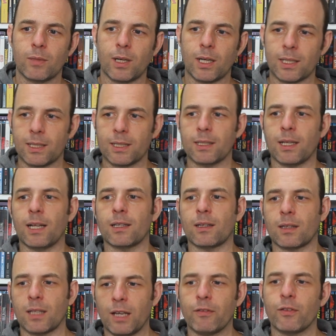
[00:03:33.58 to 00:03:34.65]
a, a
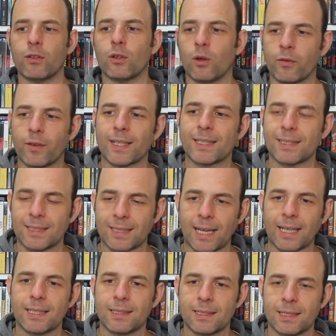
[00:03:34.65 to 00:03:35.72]
level of
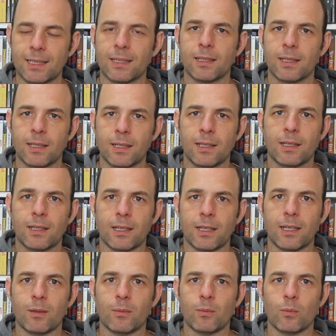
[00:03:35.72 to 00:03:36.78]
anxiety,
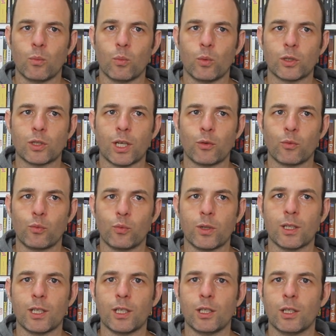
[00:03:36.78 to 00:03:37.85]
um, which I
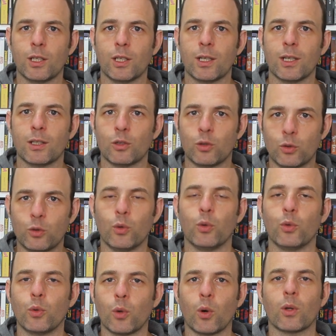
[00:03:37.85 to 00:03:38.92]
really do
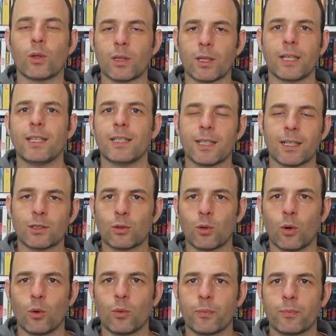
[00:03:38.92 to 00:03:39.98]
not like at
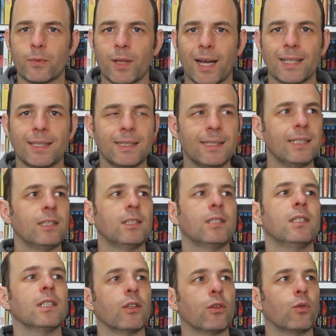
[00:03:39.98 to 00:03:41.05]
all. I need
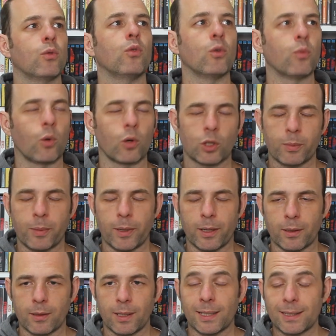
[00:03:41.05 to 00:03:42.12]
to get through the watch
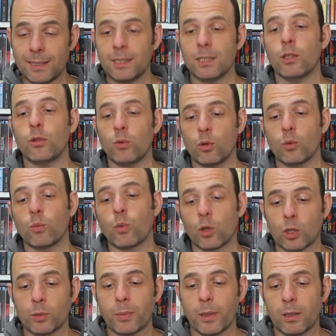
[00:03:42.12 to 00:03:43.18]
pile. I need to get through the
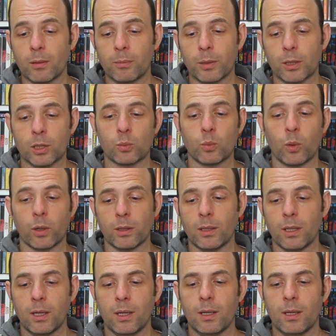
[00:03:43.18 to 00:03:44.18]
watch pile because one,